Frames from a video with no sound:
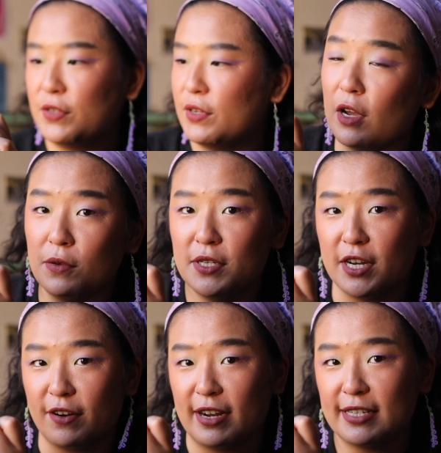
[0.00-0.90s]
ghost
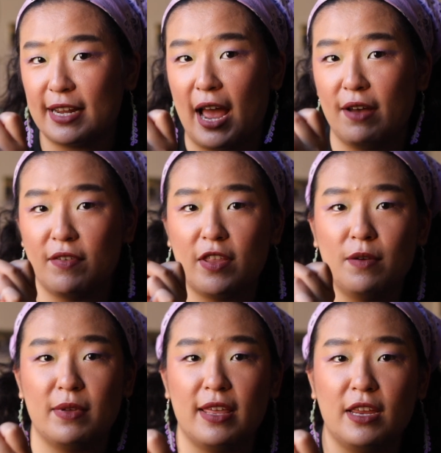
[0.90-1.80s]
earrings I have on
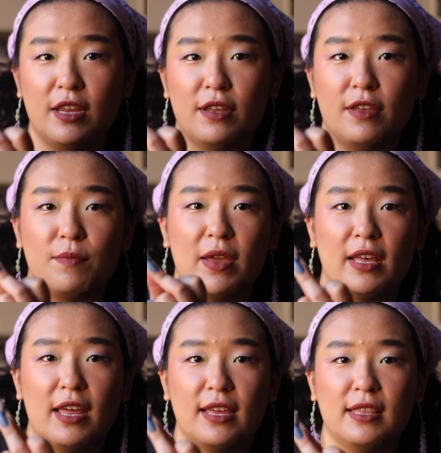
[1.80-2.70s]
them. They
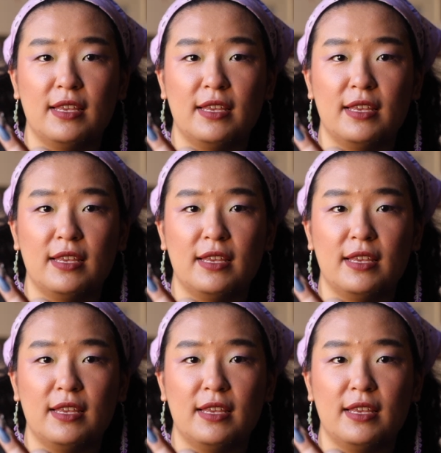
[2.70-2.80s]
make like